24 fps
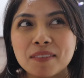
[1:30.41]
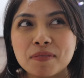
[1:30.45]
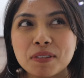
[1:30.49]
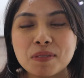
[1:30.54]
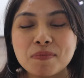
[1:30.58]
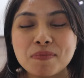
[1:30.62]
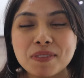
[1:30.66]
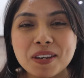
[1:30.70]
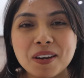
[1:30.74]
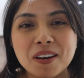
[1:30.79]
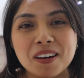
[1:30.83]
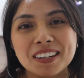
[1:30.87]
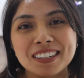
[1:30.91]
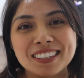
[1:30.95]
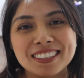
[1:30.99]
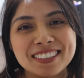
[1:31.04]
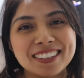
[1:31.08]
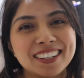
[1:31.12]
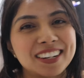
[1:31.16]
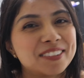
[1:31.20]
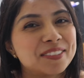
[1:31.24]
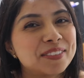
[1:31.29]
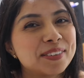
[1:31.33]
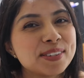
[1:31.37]
gonna be
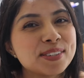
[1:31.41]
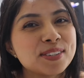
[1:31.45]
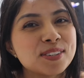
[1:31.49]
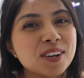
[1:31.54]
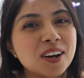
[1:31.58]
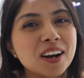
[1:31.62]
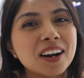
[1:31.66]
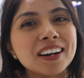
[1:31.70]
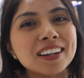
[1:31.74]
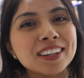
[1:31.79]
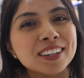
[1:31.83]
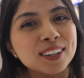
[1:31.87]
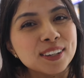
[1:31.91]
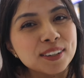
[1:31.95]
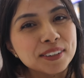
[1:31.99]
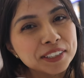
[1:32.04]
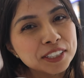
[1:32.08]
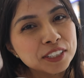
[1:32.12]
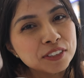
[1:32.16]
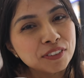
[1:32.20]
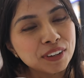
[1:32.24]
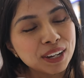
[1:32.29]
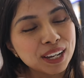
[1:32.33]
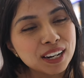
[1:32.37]
honest, I was not a
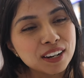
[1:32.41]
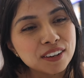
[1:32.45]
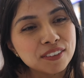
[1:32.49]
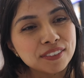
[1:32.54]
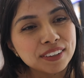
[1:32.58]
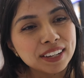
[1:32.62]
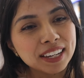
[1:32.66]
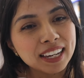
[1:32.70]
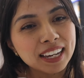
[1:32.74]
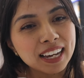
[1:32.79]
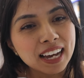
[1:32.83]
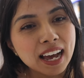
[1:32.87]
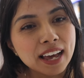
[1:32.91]
huge fan of it.